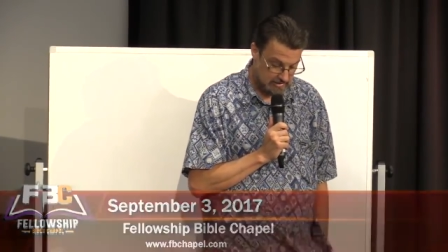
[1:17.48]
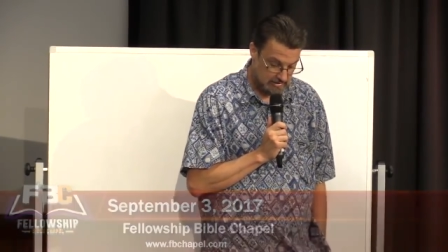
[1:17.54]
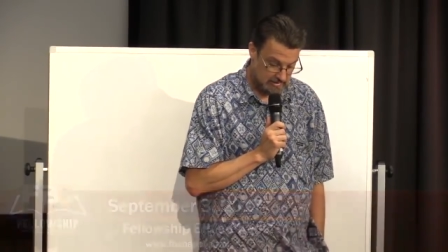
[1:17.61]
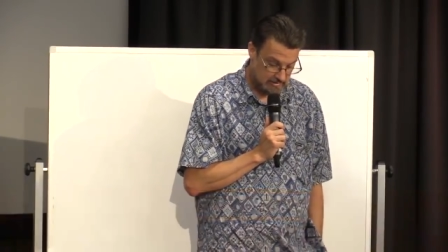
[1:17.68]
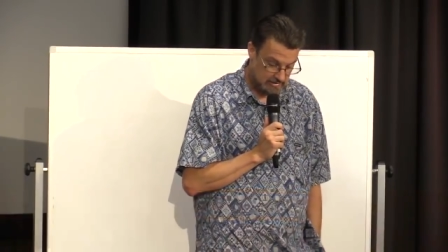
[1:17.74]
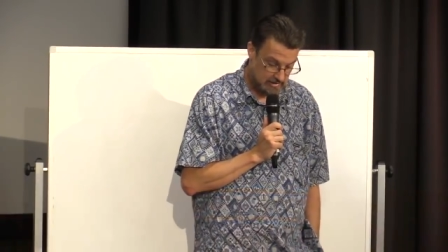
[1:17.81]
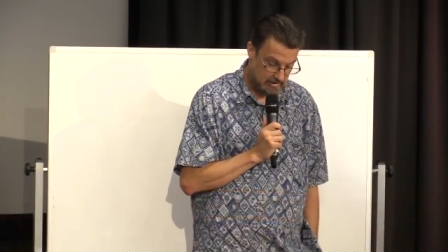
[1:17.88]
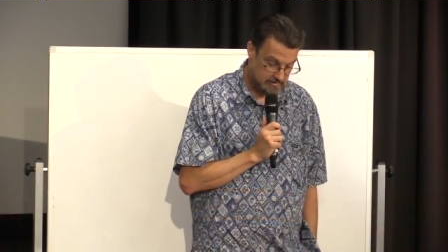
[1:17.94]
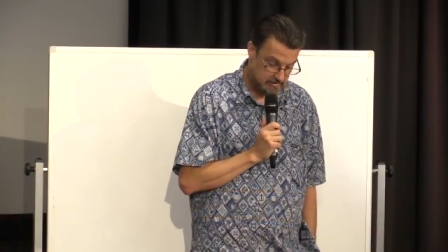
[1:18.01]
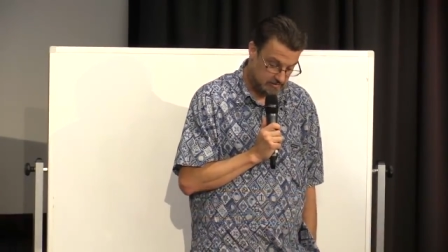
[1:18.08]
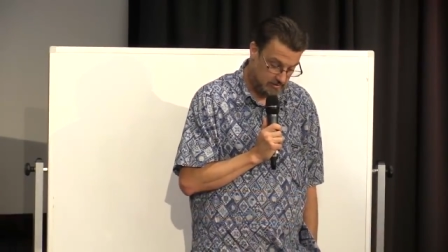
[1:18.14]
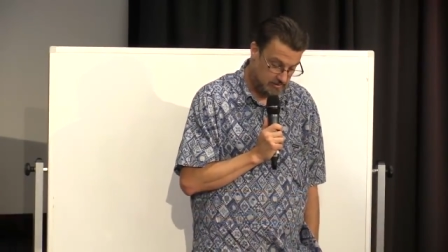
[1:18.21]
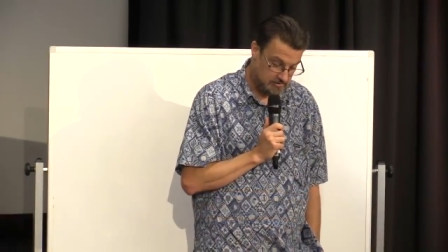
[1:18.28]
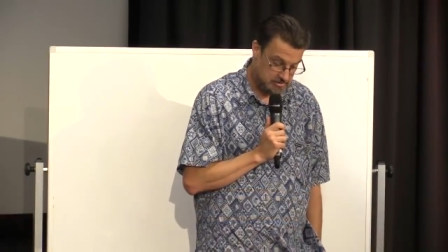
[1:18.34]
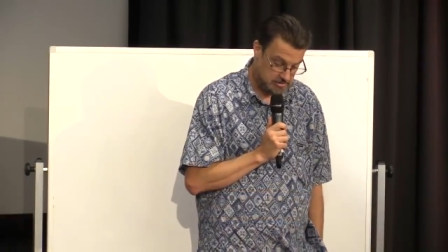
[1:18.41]
And God,
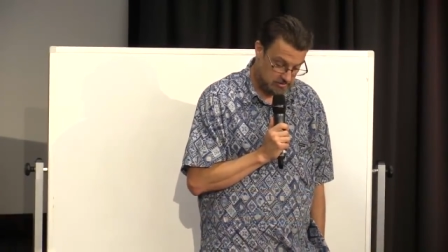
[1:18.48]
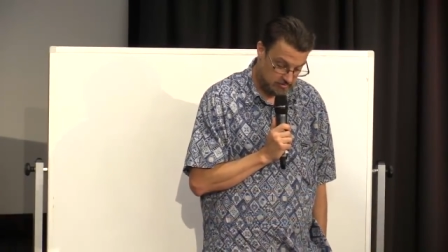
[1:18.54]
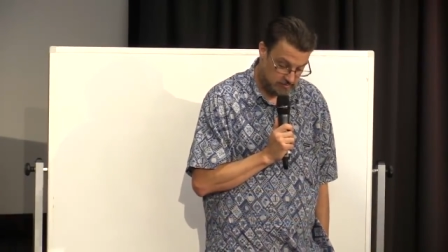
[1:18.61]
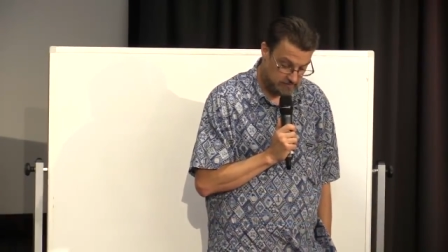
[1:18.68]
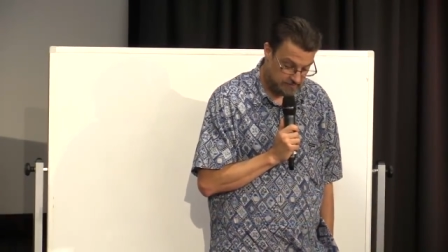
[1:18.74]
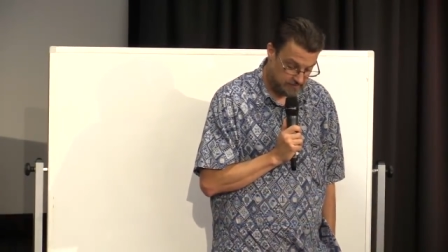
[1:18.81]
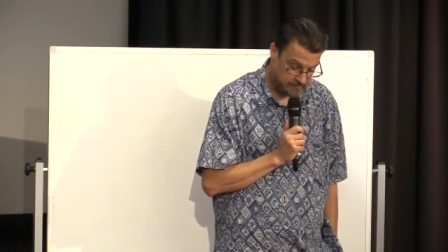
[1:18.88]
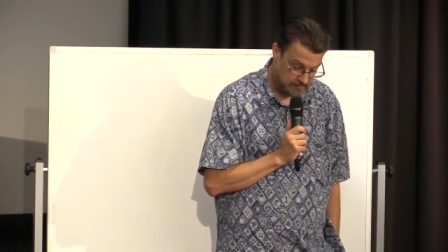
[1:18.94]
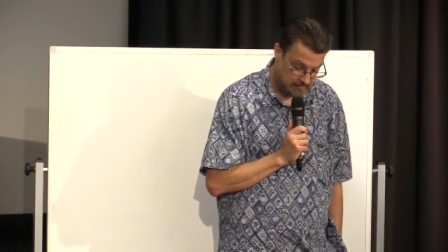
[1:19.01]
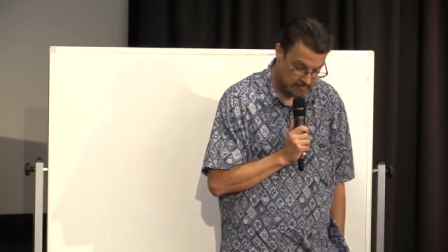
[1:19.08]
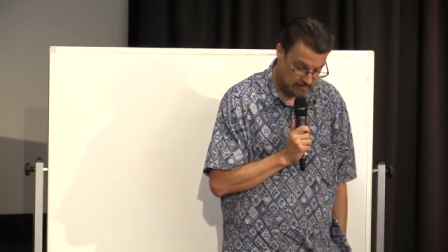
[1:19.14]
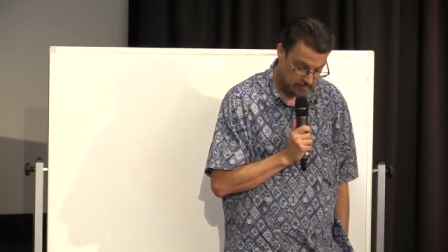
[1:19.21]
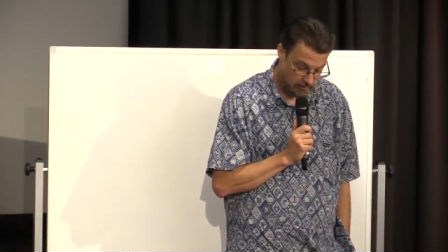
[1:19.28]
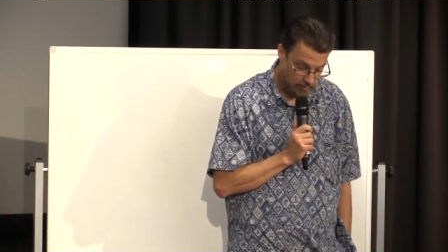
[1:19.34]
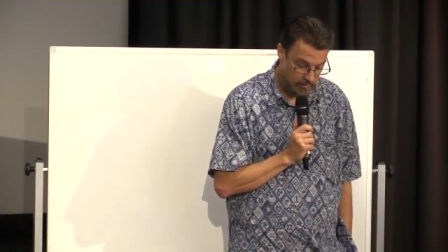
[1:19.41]
they're also
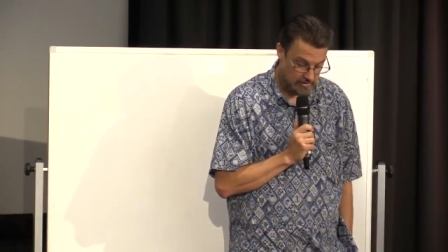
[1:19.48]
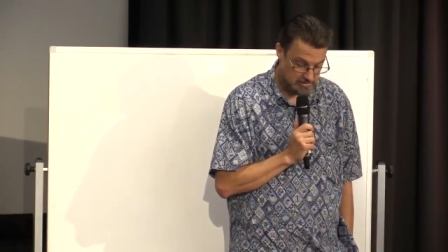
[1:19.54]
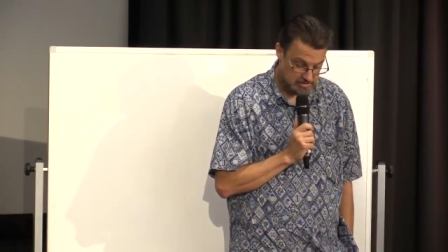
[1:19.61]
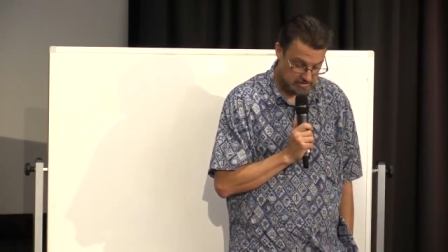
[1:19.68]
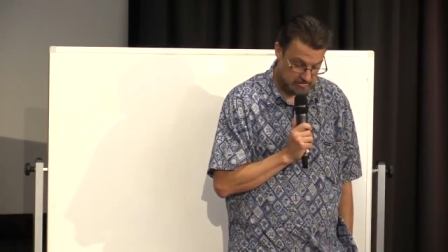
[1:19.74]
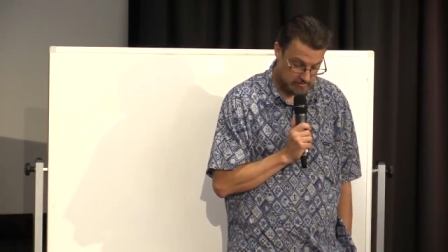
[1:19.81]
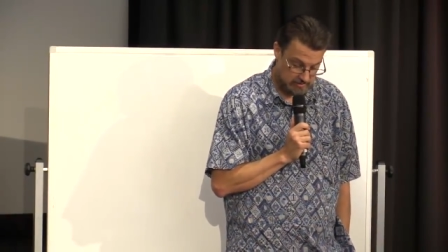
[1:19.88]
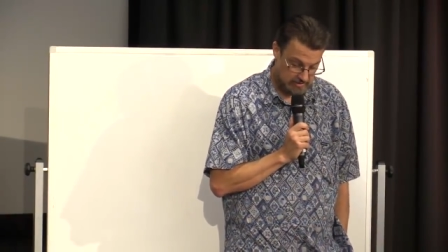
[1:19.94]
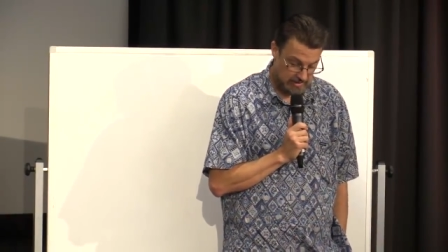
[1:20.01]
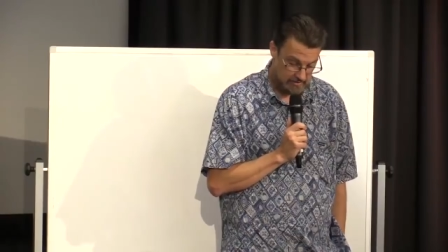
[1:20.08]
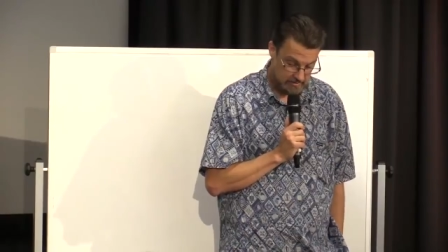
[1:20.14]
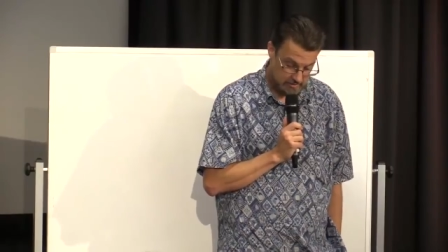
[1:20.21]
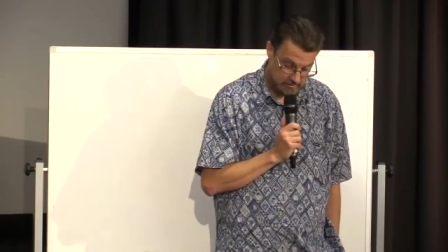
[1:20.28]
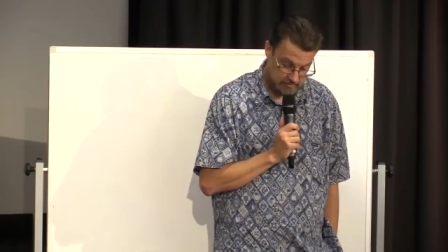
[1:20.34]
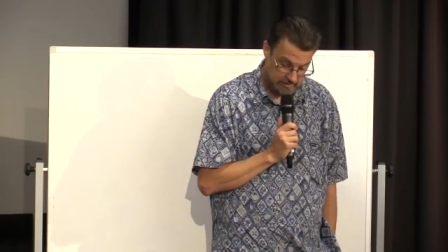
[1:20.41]
lost and
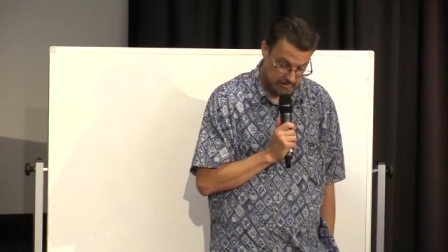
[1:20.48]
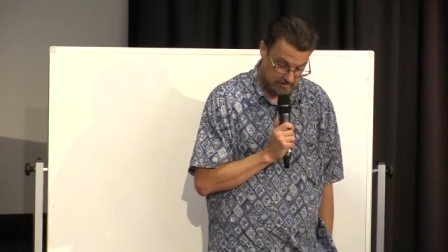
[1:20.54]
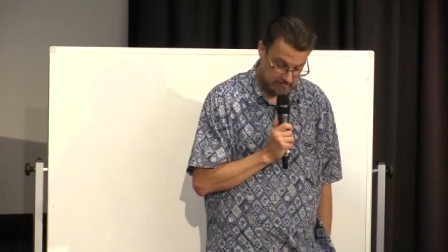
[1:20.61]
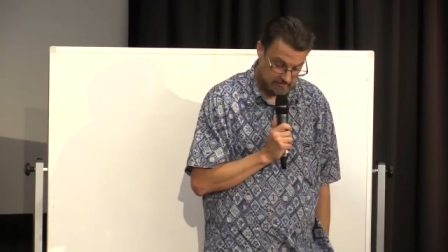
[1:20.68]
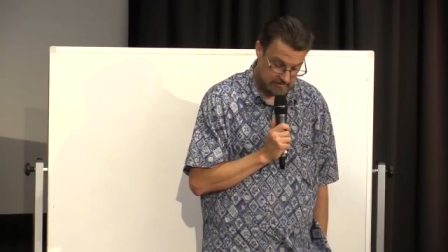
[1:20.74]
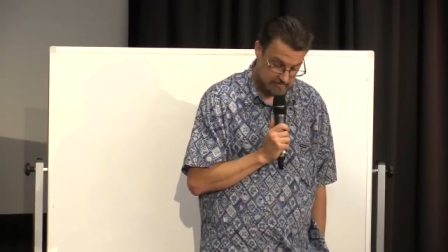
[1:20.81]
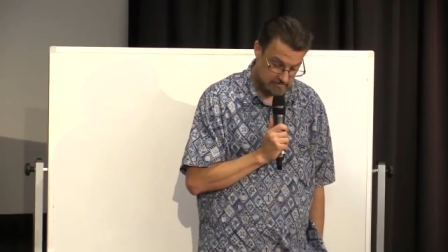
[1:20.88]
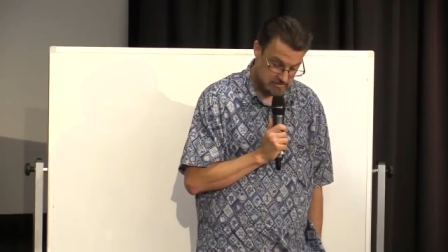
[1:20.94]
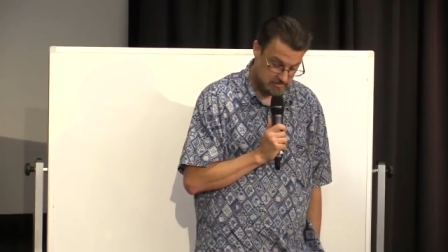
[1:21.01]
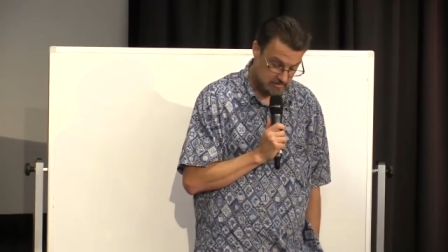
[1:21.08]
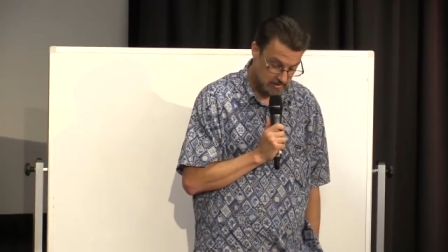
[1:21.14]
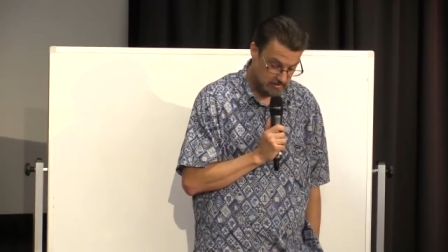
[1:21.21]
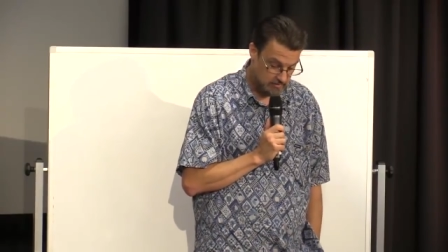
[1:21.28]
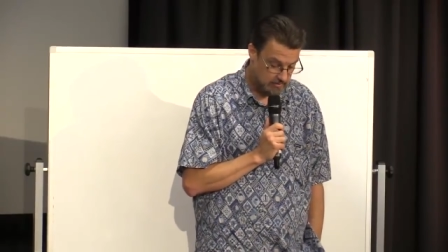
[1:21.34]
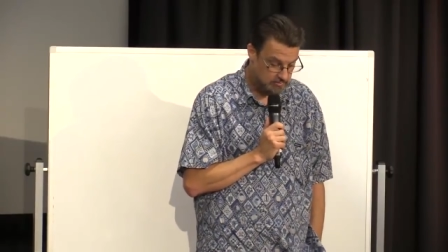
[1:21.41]
without you, many of them. So,
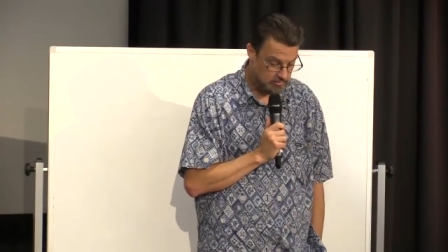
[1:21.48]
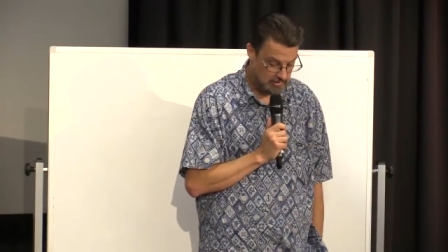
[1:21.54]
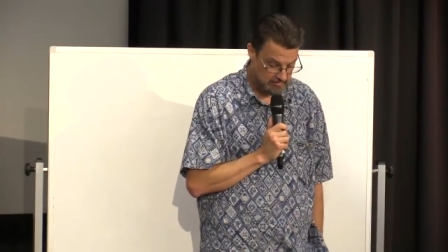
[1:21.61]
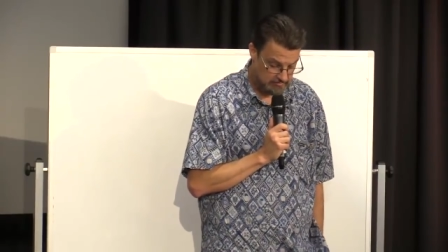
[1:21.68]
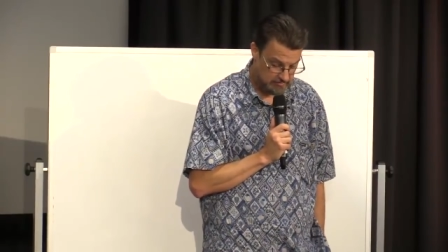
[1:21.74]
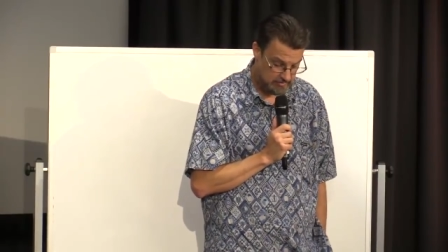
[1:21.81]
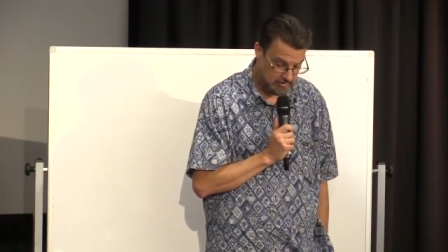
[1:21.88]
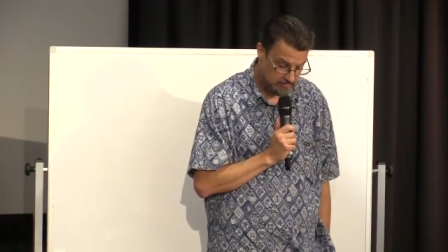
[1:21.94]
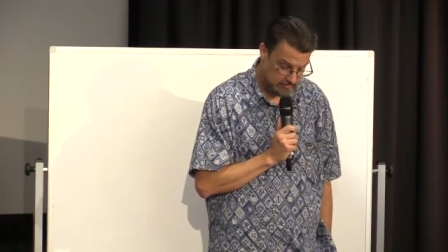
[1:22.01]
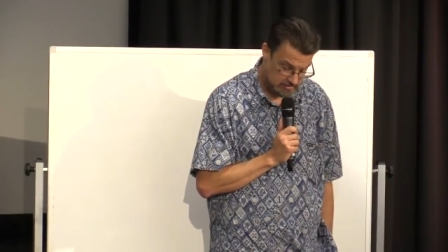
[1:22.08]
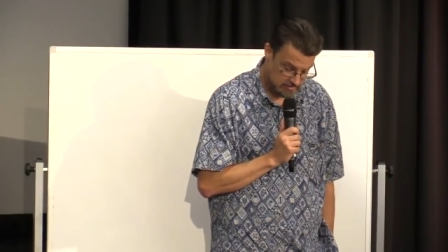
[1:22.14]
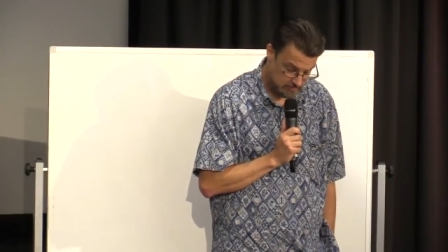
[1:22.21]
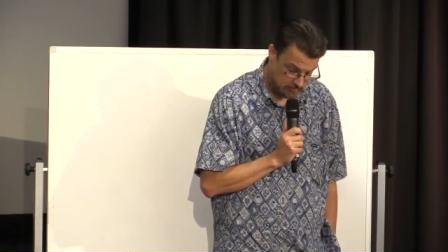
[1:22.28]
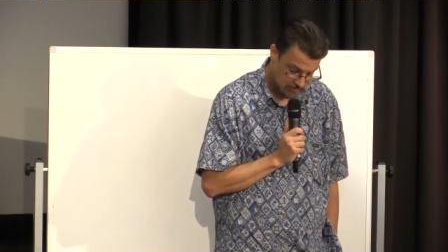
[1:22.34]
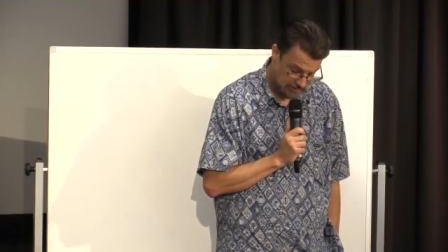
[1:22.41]
God, we pray for them
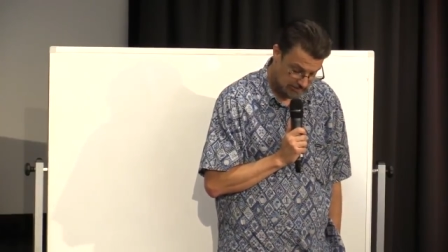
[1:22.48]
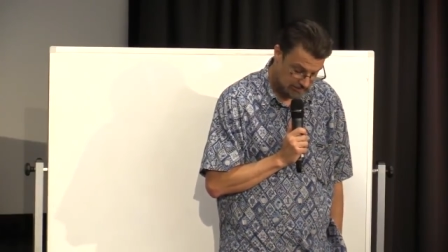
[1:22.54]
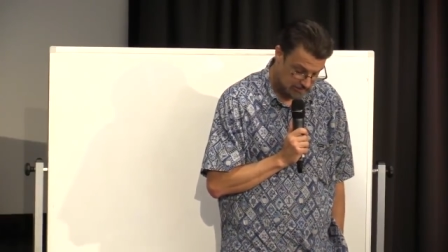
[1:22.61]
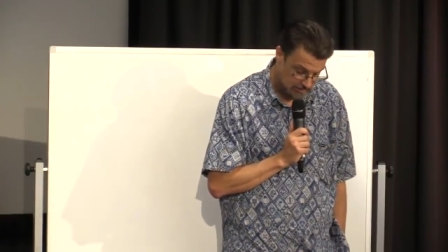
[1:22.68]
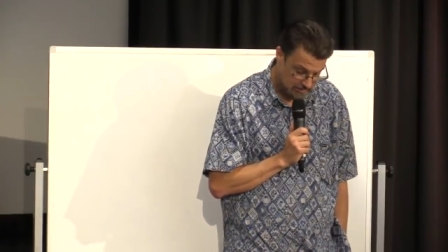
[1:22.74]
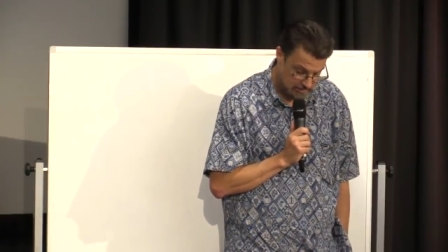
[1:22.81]
this morning.